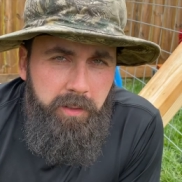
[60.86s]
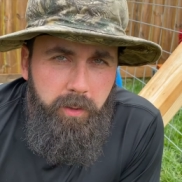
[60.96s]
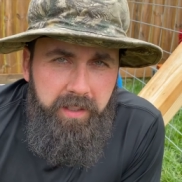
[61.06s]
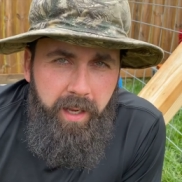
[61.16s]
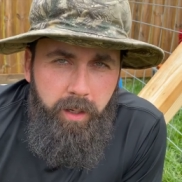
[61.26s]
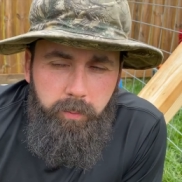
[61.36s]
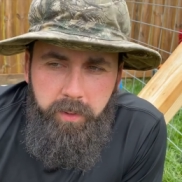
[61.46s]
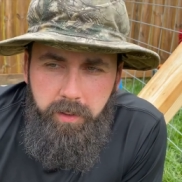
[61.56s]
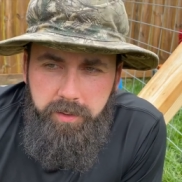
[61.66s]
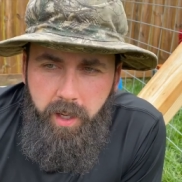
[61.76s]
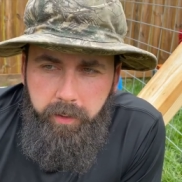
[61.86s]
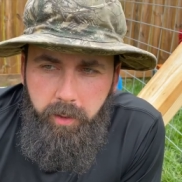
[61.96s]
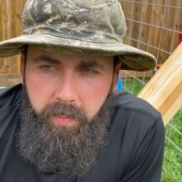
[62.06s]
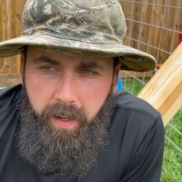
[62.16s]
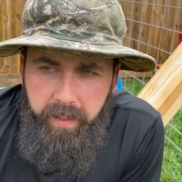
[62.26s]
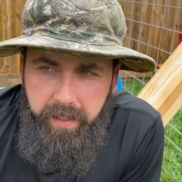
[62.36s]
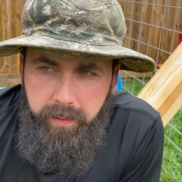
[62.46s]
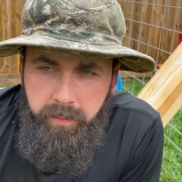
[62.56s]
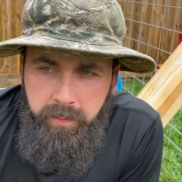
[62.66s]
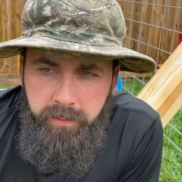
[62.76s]
into account when you're talking about
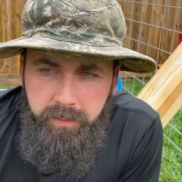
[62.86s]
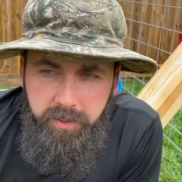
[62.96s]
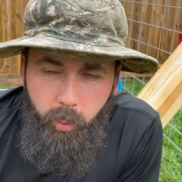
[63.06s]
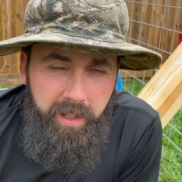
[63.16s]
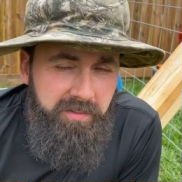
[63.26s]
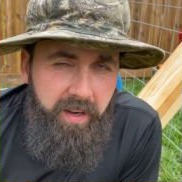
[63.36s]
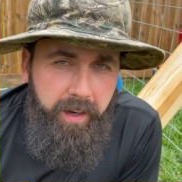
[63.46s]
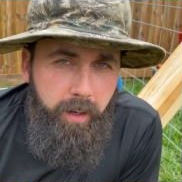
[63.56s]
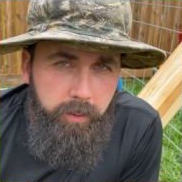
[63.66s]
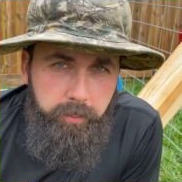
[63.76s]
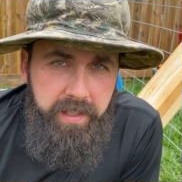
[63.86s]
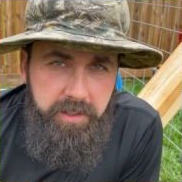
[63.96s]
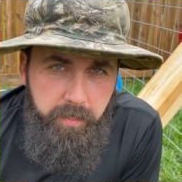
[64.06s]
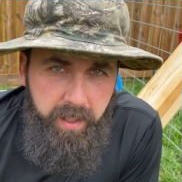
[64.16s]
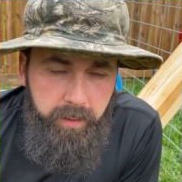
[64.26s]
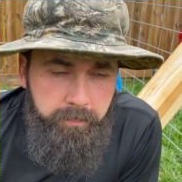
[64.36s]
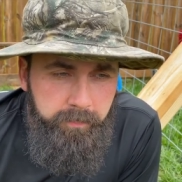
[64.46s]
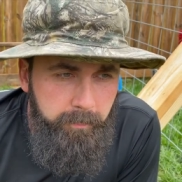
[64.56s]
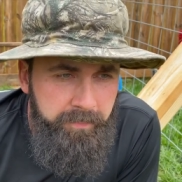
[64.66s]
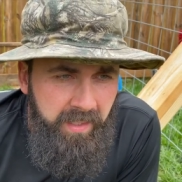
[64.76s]
a $25 raised bed.
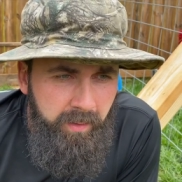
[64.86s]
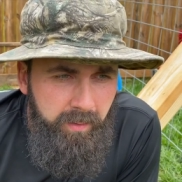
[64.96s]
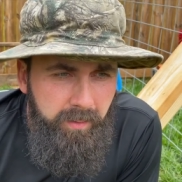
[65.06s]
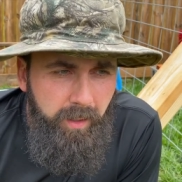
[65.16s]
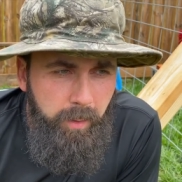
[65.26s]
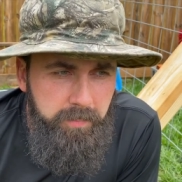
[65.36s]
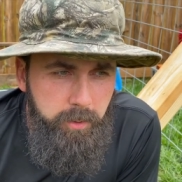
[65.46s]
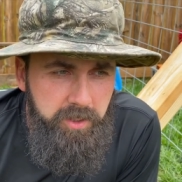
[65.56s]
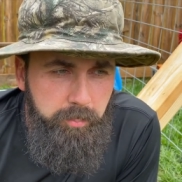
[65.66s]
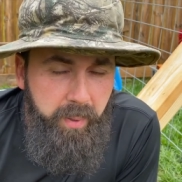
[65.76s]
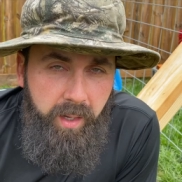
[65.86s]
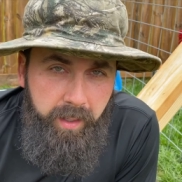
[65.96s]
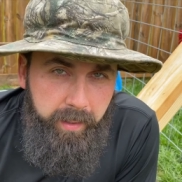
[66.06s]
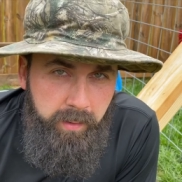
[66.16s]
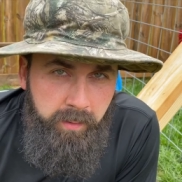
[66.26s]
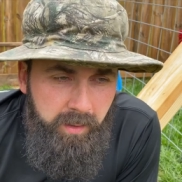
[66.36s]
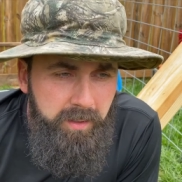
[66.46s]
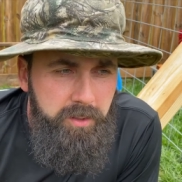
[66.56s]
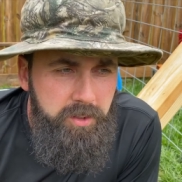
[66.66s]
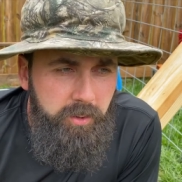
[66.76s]
I'm using pine
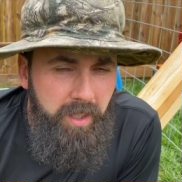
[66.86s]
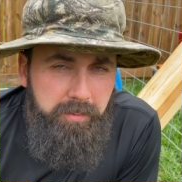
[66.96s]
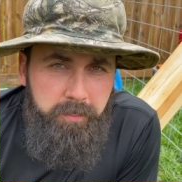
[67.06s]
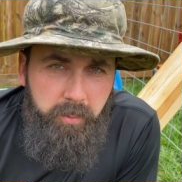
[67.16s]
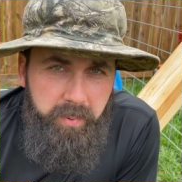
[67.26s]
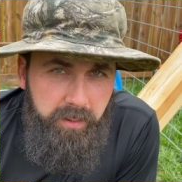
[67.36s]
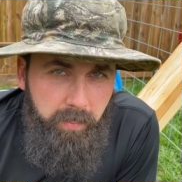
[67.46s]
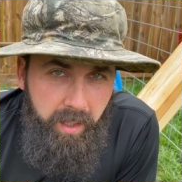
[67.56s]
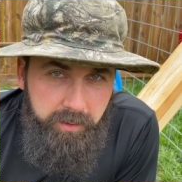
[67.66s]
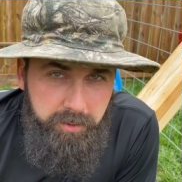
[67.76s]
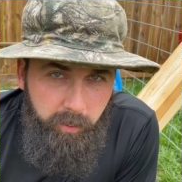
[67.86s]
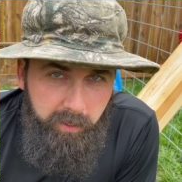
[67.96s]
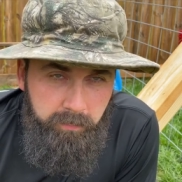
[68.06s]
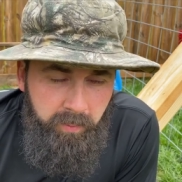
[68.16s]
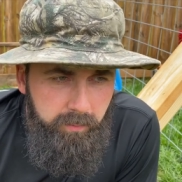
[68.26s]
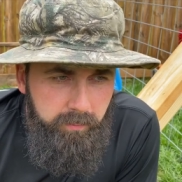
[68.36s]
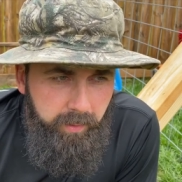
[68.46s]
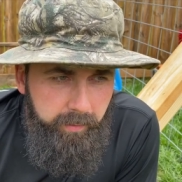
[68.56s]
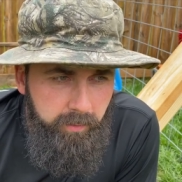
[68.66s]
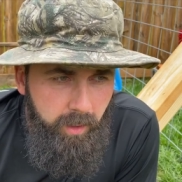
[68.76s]
straight from your big box store
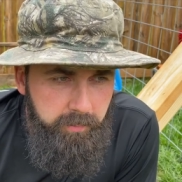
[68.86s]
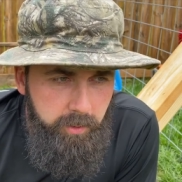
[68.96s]
okay? I'm